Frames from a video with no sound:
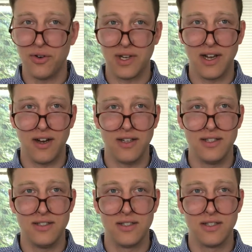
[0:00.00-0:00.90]
go to
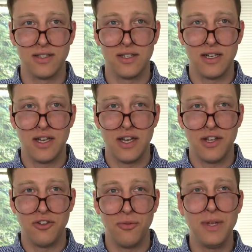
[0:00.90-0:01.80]
college,
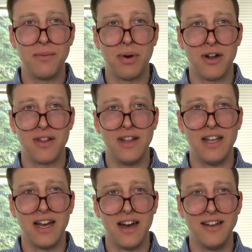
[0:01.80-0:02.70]
you'll be a part of the
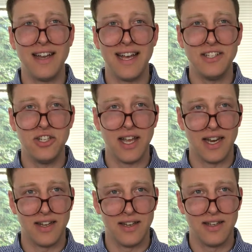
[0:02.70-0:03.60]

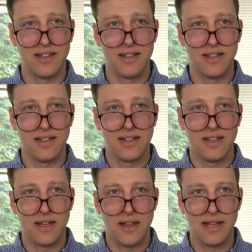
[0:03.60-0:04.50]
uneducated,
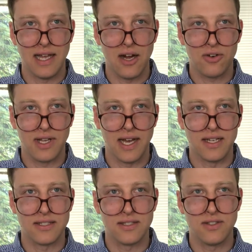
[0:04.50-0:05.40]
the
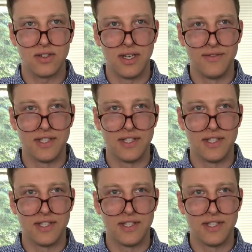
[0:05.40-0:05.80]
outcasts of